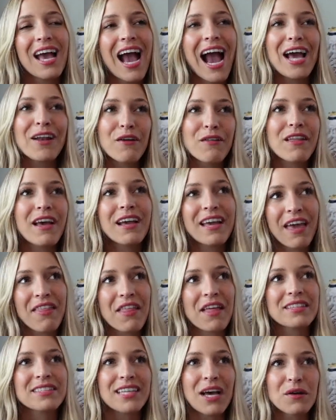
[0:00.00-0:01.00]
I know that, again,
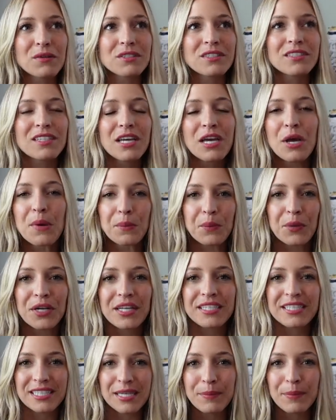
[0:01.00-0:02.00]
that sounds
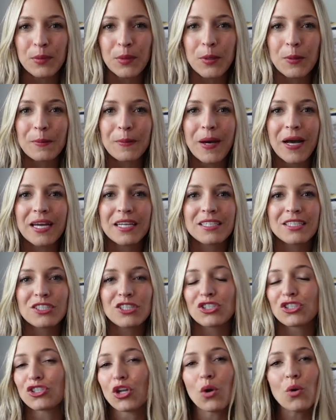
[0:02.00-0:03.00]
pretty simple, but
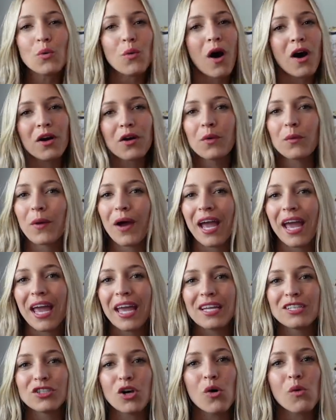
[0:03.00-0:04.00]
just don't walk
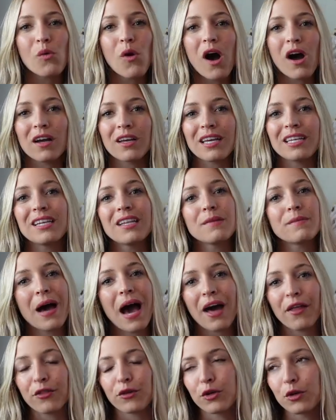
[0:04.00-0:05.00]
away. Don't walk into the
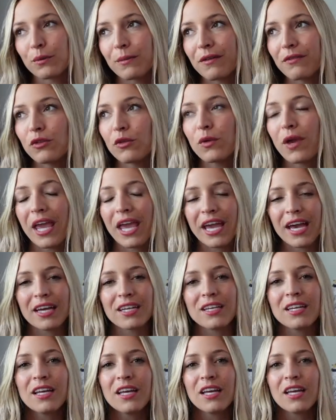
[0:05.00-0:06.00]
bathroom if you
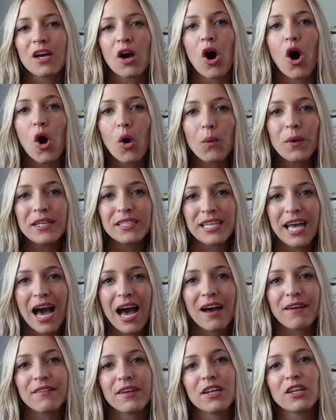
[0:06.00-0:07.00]
can always
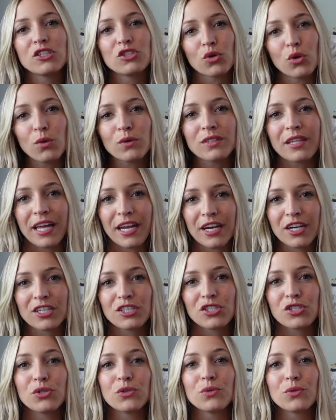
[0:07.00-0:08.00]
have an adult there
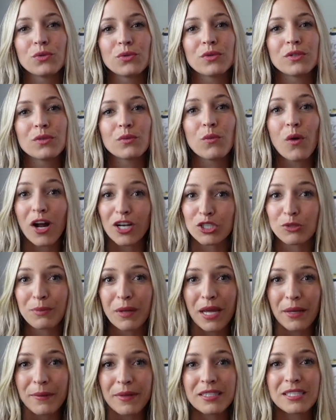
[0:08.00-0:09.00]
to watch
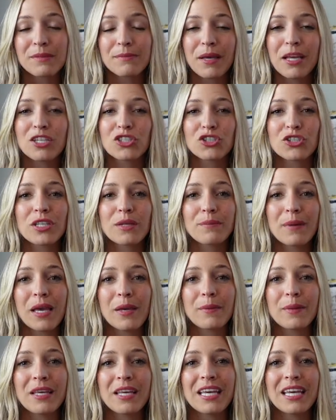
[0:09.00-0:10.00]
baby, to make sure that
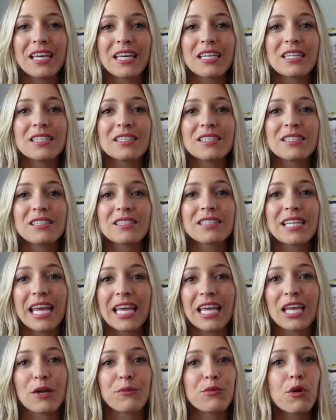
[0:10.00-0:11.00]
baby is
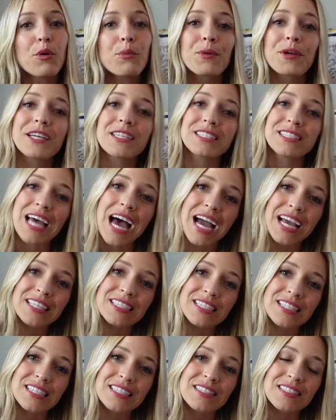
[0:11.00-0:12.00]
taking appropriate
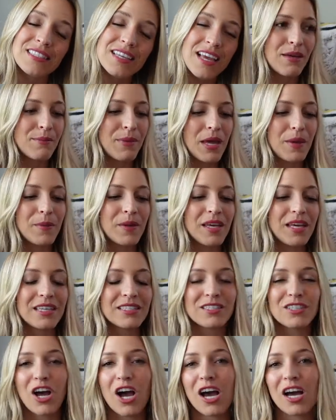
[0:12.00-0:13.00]
sizes, that baby
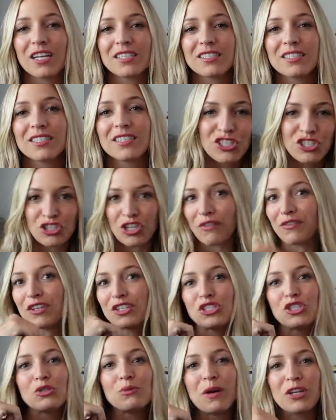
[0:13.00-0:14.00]
is not
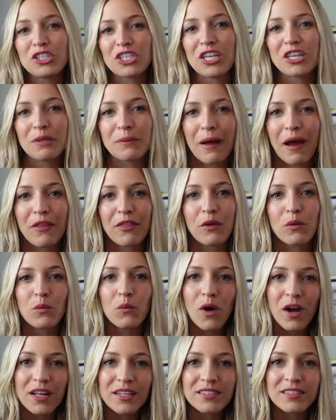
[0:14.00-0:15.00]
shoving too much in their mouth at
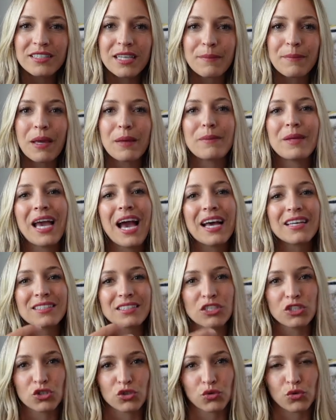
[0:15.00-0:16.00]
once, that baby has
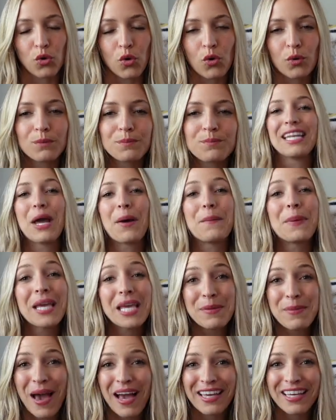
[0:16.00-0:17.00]
control. Now,
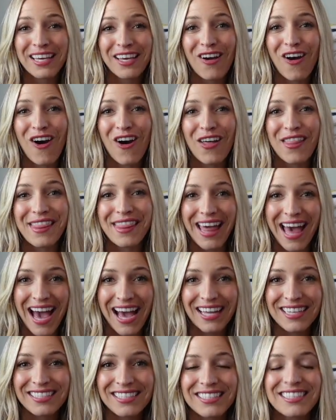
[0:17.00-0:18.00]
piggybacking on
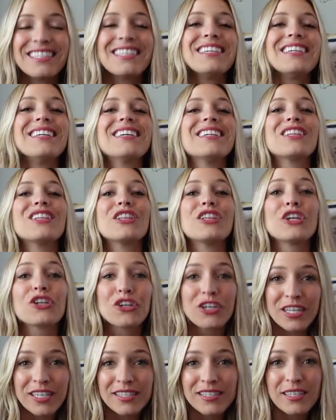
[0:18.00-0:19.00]
that,
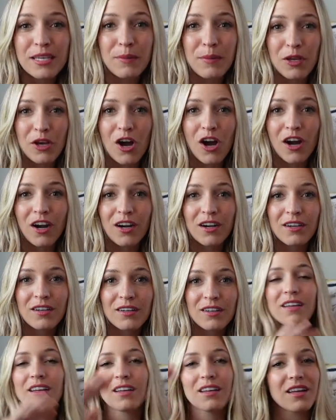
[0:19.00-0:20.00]
learning CPR
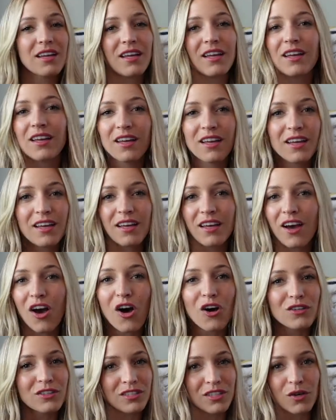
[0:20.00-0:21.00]

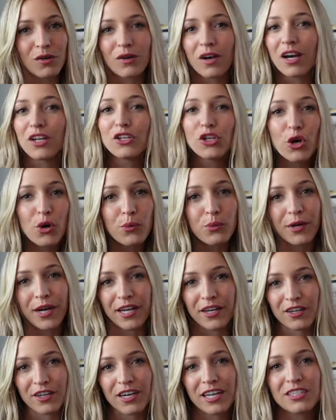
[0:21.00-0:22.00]
also a
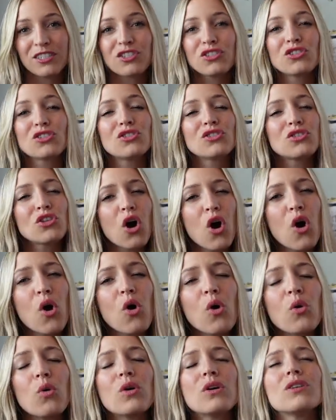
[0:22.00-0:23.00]
no-brainer. It's
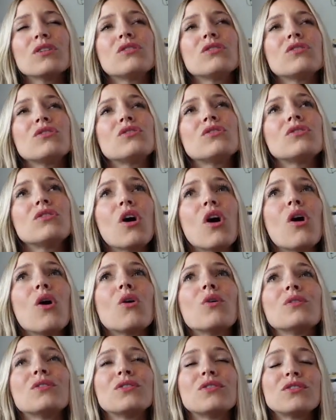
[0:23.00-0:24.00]
so,
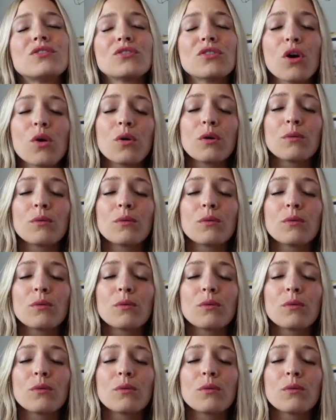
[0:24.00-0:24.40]
so, so